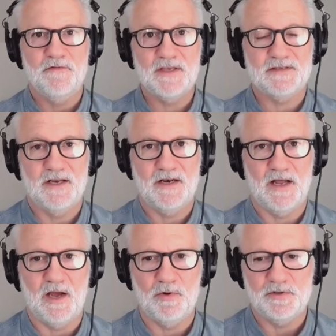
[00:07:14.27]
visit.
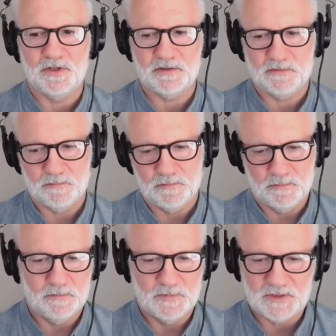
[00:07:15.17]
And I would just
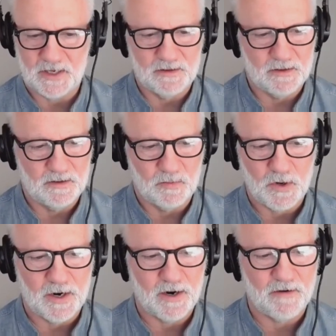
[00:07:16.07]
say a little
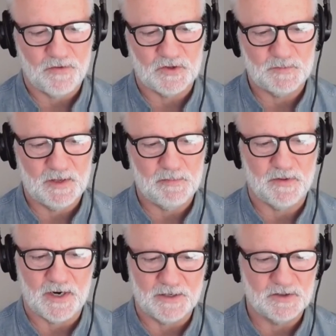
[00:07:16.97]
prayer for those
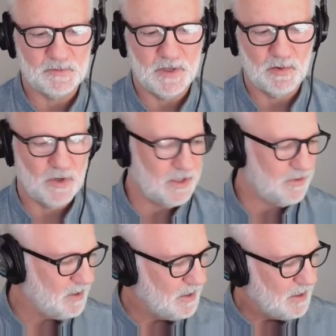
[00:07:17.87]
people that I'd just been
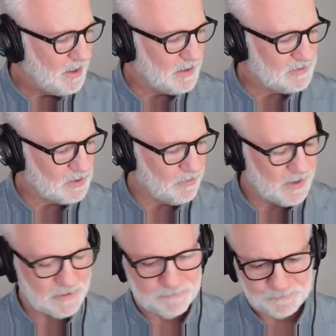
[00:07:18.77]
with. And so
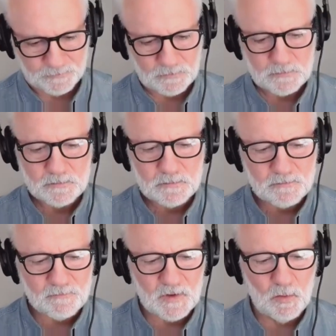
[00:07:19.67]
then
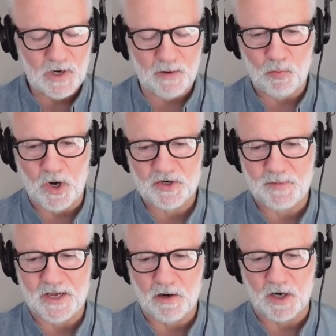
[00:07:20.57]
when I would walk
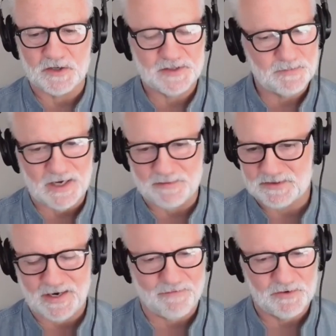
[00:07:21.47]
to my car,
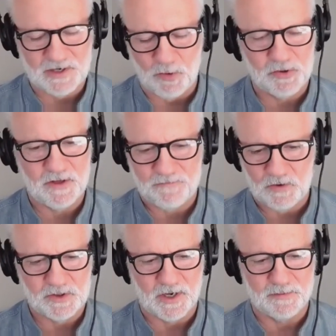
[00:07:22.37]
sometimes, not every time, only a
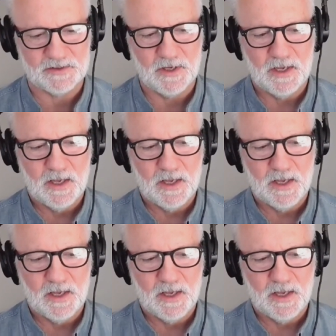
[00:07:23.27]
few times,